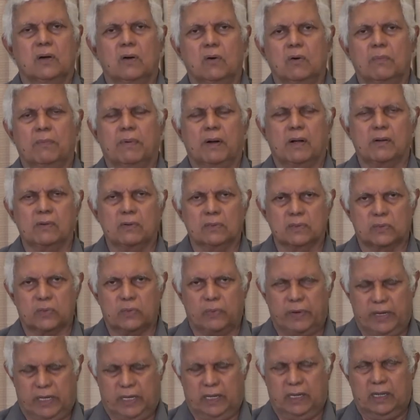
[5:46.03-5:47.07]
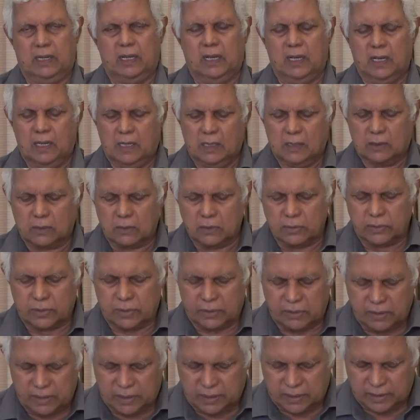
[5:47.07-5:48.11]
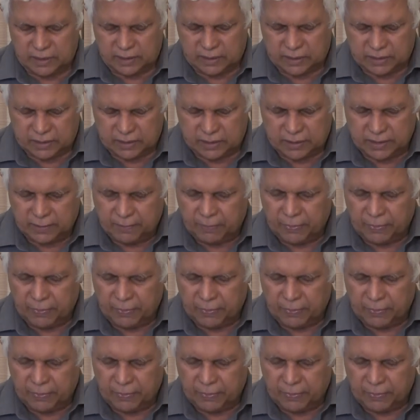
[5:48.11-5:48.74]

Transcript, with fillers: Orpah goes away. Ruth returns.